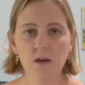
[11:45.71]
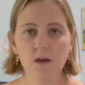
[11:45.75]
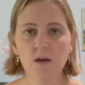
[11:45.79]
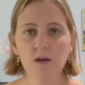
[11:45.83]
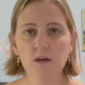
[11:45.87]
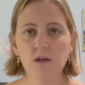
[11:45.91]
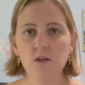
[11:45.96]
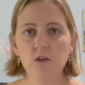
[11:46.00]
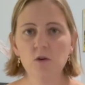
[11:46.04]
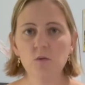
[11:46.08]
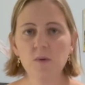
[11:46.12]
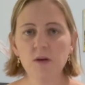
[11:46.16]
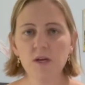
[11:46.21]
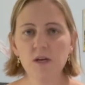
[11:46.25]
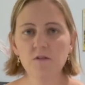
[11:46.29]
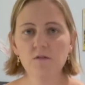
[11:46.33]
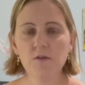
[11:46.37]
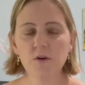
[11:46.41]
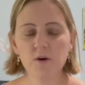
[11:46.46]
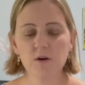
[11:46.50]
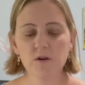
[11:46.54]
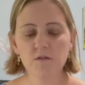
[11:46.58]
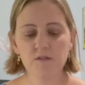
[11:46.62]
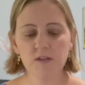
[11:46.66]
You may have
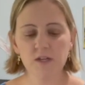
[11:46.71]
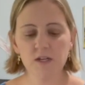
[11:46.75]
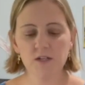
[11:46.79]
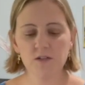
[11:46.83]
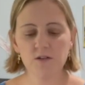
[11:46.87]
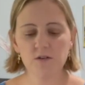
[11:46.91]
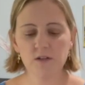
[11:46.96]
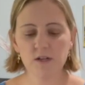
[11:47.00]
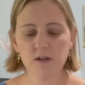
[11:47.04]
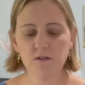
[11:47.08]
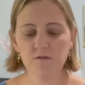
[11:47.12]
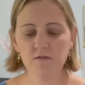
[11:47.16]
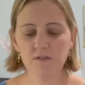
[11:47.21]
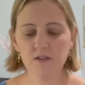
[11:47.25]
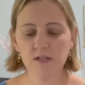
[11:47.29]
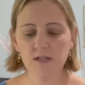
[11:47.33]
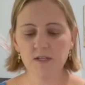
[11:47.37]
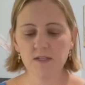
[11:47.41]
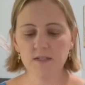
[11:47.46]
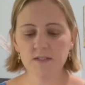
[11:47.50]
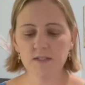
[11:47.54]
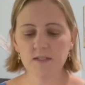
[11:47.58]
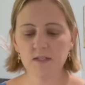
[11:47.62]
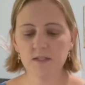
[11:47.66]
heard of the Internet of
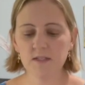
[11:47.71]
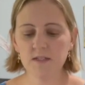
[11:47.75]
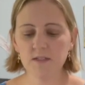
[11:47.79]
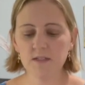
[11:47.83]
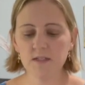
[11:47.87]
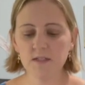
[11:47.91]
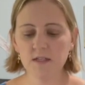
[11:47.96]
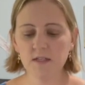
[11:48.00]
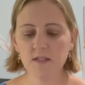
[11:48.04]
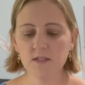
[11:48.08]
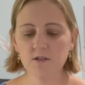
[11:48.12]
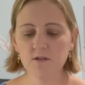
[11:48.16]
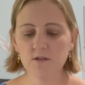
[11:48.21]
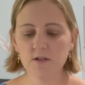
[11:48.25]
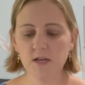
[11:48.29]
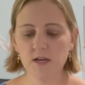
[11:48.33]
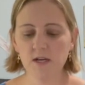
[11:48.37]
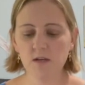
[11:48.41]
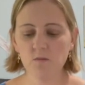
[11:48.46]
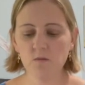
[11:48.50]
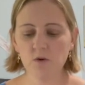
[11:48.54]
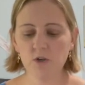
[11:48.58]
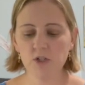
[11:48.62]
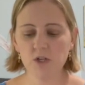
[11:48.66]
Things. This is an internet
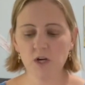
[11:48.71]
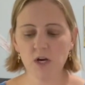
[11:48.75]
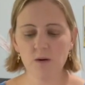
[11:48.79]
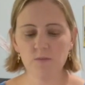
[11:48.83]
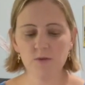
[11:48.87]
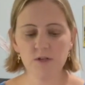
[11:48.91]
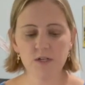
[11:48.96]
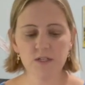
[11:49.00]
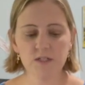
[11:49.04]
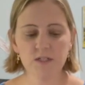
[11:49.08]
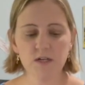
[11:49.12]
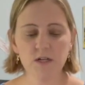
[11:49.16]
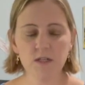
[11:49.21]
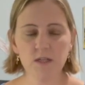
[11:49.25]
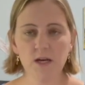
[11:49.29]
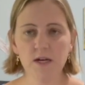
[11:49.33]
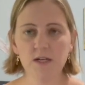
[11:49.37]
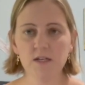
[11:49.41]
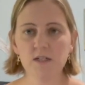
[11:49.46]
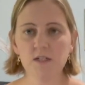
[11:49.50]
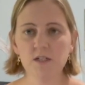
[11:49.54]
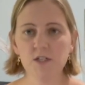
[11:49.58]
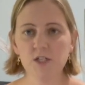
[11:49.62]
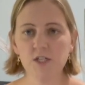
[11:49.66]
in which objects
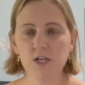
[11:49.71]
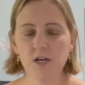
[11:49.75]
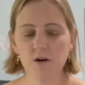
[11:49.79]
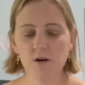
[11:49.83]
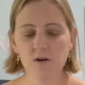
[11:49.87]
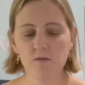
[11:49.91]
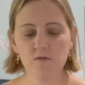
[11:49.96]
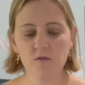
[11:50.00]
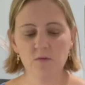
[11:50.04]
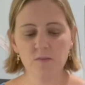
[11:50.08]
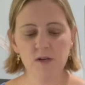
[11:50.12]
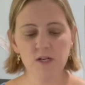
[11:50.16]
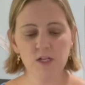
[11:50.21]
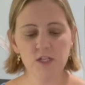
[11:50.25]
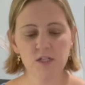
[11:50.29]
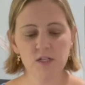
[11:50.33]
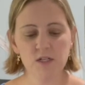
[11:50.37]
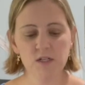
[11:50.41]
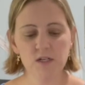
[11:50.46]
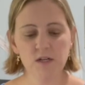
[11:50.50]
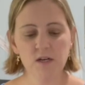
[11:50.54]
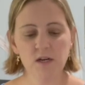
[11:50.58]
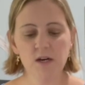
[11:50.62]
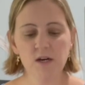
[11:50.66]
collect and share
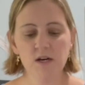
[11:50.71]
information.